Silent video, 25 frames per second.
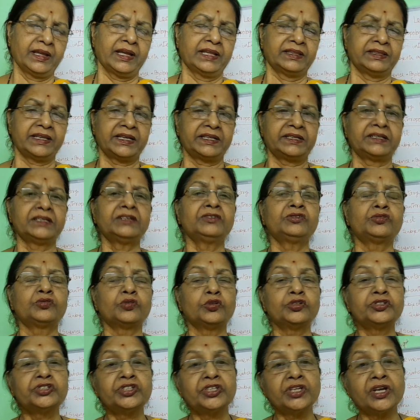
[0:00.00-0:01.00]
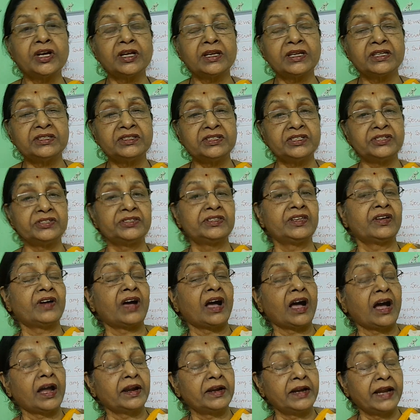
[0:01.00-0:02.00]
That is sociology is the
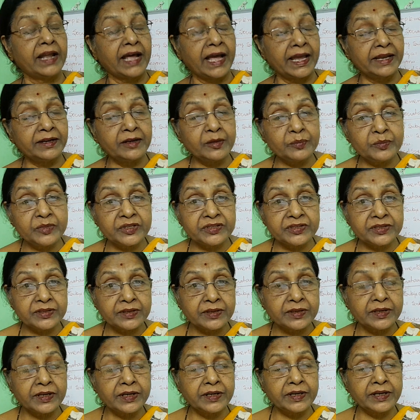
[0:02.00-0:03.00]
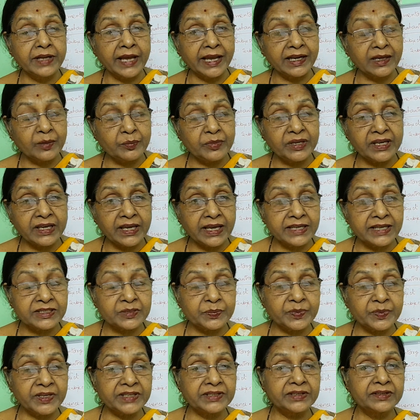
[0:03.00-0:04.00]
dynamic
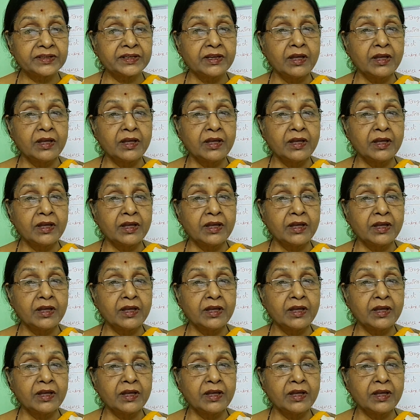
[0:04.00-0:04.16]
aspect,